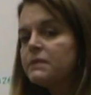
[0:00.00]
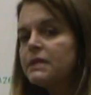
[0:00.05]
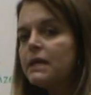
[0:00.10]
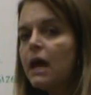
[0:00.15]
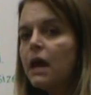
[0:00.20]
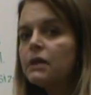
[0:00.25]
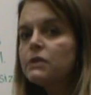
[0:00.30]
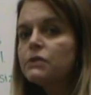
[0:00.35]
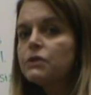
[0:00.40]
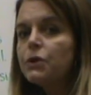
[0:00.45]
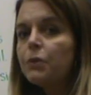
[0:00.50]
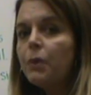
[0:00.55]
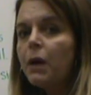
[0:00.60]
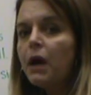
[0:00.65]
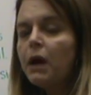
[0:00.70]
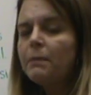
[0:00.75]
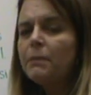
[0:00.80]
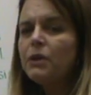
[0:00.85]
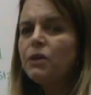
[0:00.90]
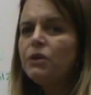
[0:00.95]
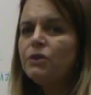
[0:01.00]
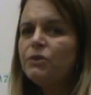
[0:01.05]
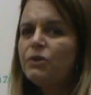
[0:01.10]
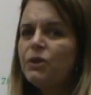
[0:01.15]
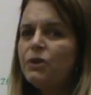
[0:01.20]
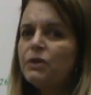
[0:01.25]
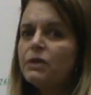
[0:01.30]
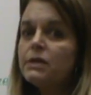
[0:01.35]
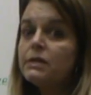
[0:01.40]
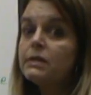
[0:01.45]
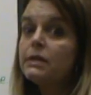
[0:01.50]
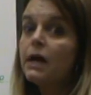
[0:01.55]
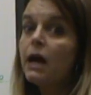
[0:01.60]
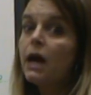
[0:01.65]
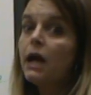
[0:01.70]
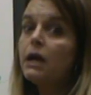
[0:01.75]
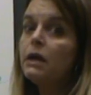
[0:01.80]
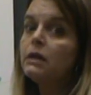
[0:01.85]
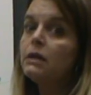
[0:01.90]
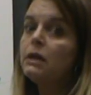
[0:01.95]
size square, but you'll notice
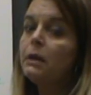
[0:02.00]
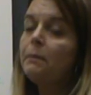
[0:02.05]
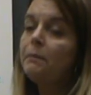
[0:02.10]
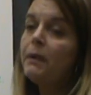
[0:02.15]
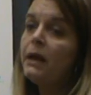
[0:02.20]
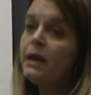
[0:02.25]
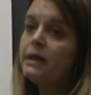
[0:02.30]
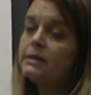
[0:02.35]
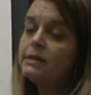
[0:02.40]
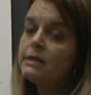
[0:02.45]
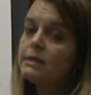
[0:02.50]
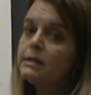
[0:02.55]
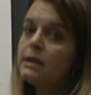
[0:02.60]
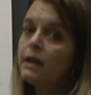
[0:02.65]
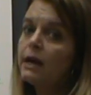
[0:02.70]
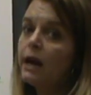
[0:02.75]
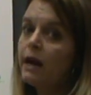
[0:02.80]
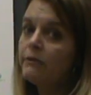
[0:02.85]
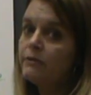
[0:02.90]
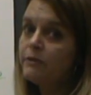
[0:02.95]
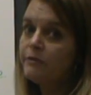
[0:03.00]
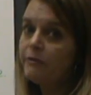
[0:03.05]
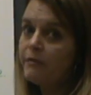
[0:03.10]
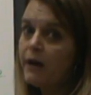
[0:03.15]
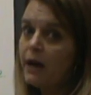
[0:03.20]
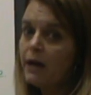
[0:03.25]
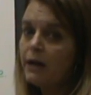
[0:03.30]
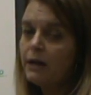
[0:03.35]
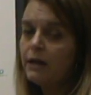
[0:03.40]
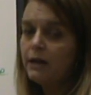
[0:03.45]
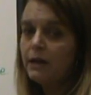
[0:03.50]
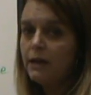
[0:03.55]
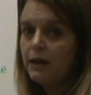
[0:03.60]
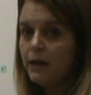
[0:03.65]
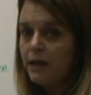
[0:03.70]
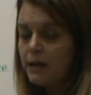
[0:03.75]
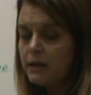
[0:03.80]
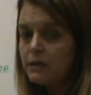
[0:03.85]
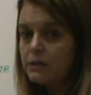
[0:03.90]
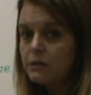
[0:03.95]
that the pieces that I've divided it
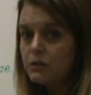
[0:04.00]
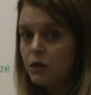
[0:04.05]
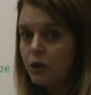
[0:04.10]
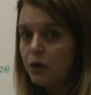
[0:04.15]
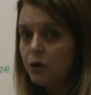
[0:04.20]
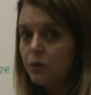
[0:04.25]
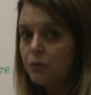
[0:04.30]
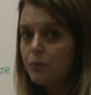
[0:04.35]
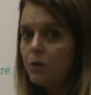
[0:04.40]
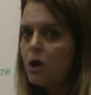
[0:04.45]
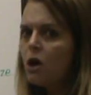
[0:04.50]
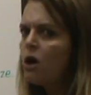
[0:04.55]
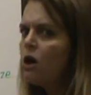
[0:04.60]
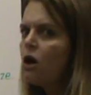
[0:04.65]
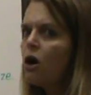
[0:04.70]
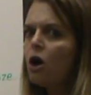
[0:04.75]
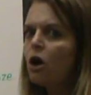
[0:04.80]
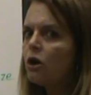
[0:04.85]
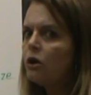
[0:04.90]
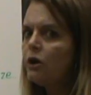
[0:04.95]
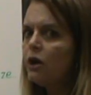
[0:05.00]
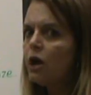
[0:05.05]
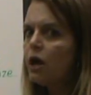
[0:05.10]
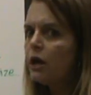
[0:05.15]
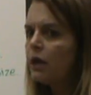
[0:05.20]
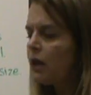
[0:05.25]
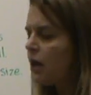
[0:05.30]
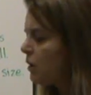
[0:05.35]
into are not